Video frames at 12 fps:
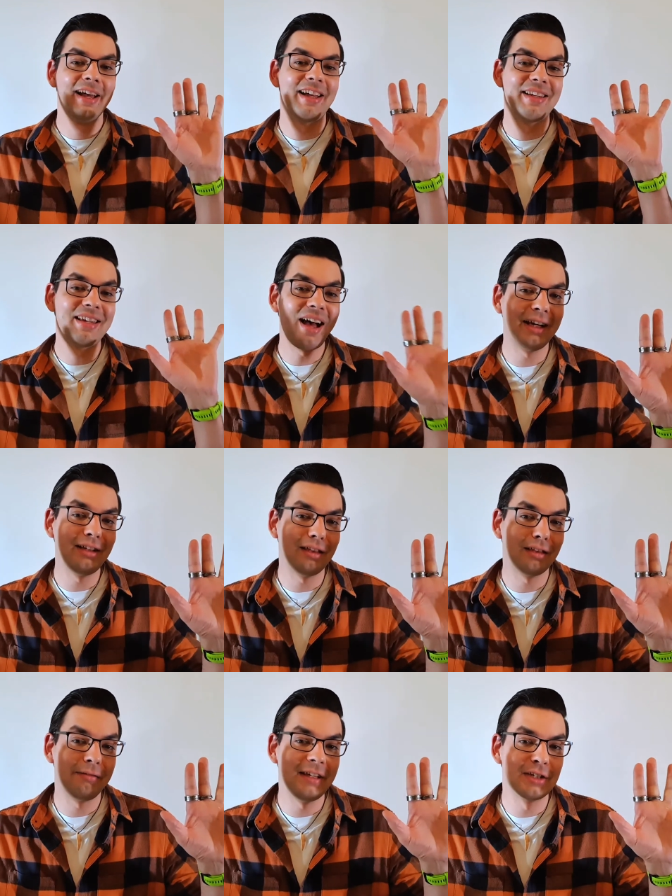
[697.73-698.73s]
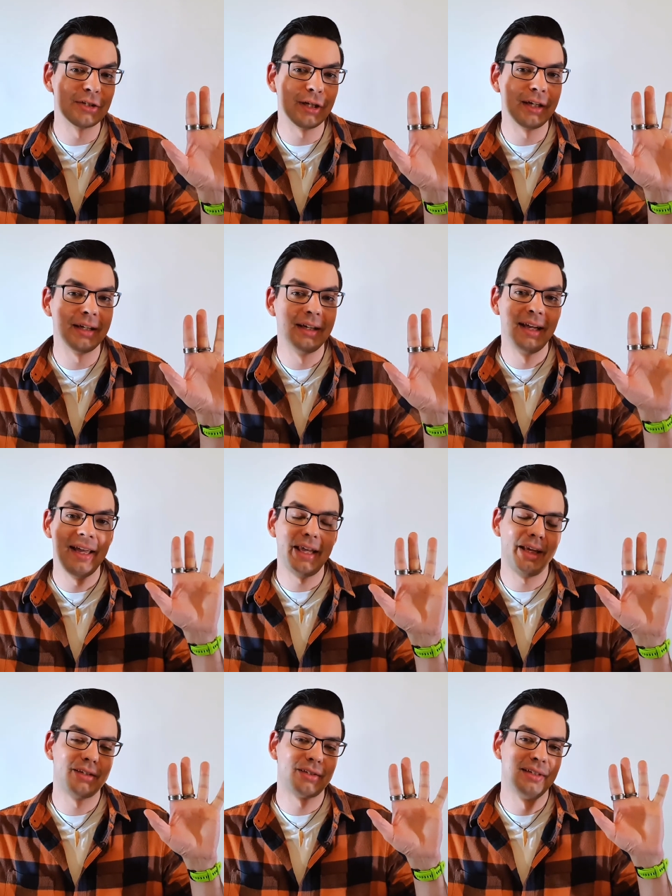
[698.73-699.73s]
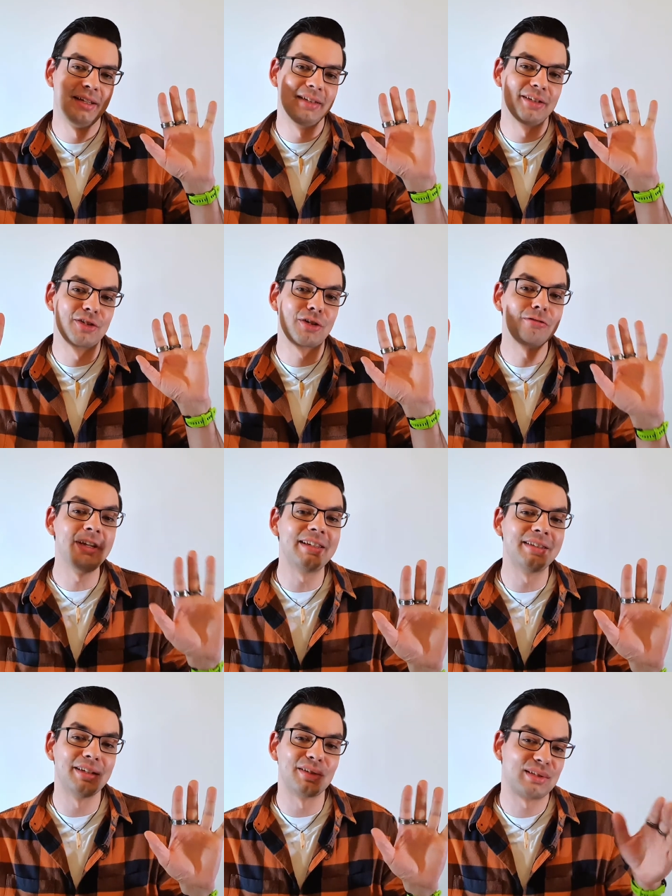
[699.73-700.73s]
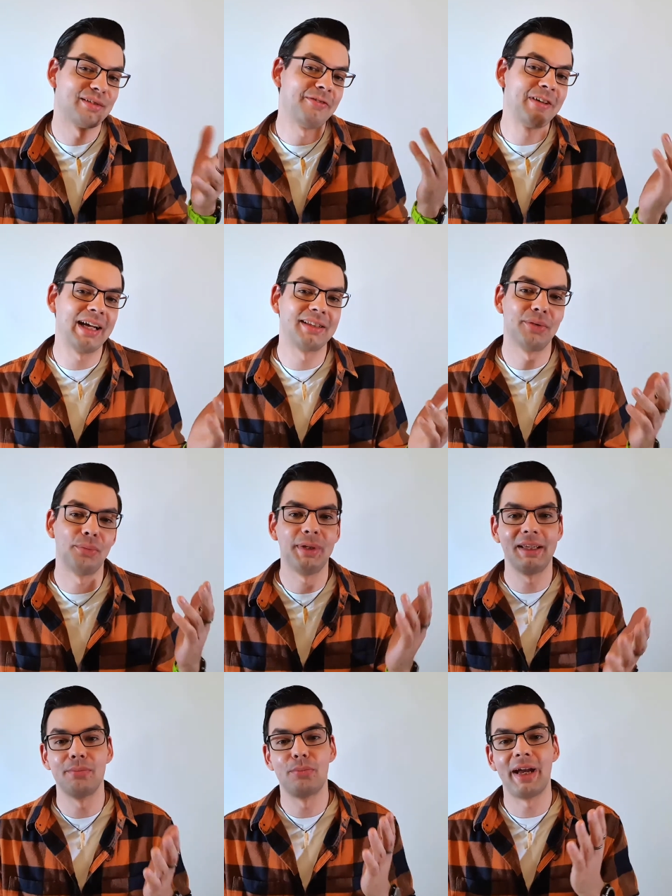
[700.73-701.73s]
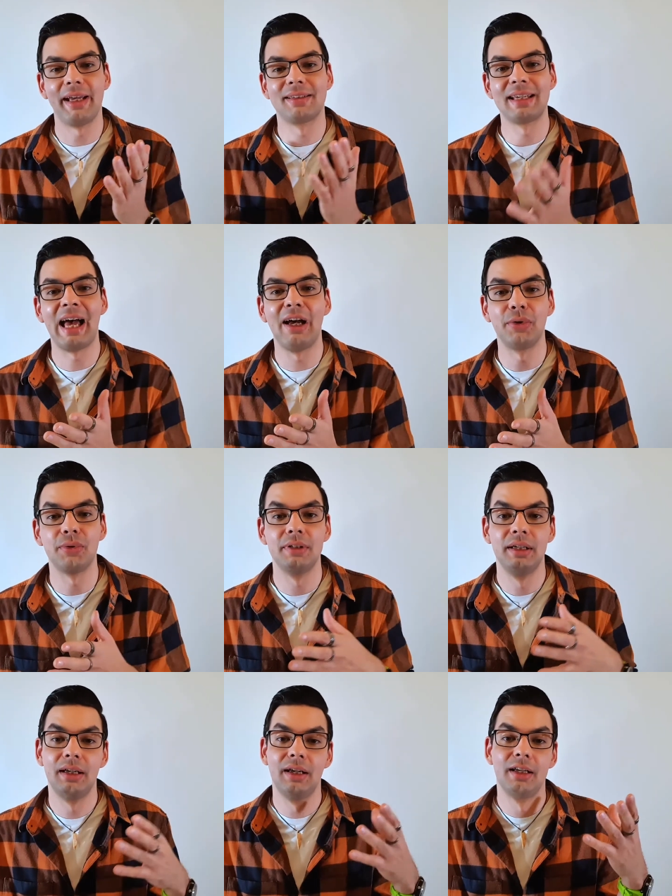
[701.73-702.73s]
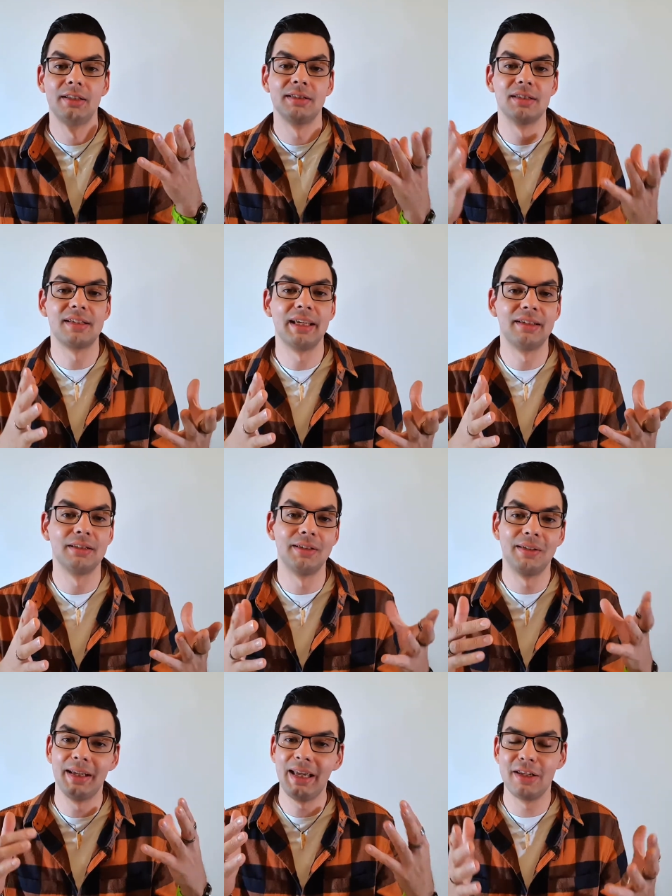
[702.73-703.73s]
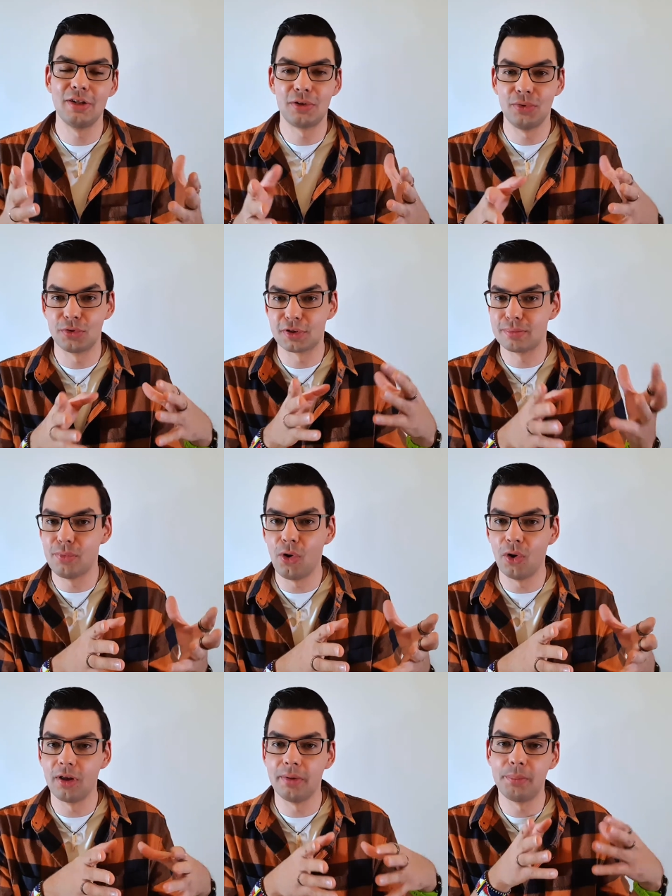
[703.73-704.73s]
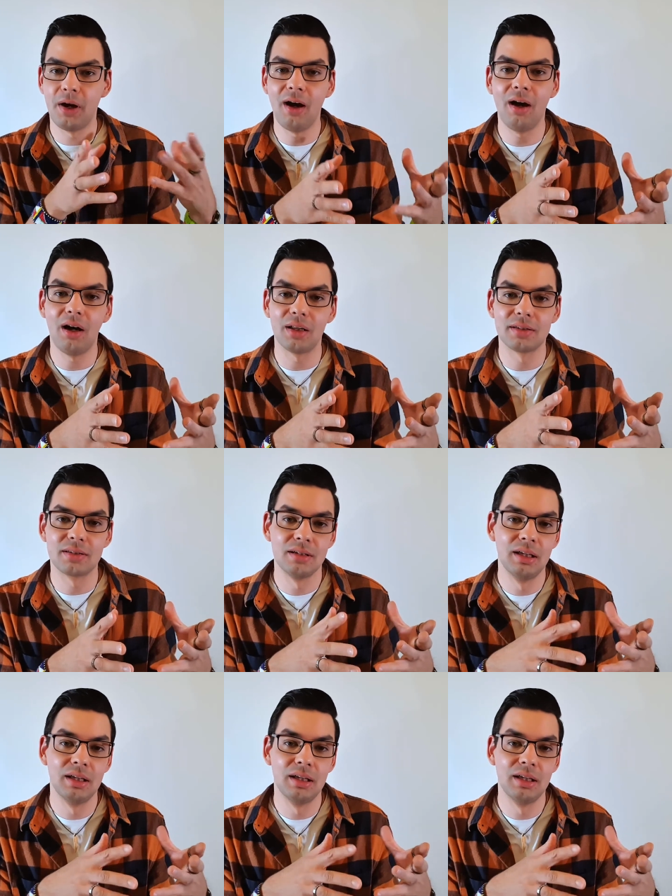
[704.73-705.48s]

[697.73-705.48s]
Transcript: 9th feature is discreteness, the fact that we can break down the signal into smaller parts,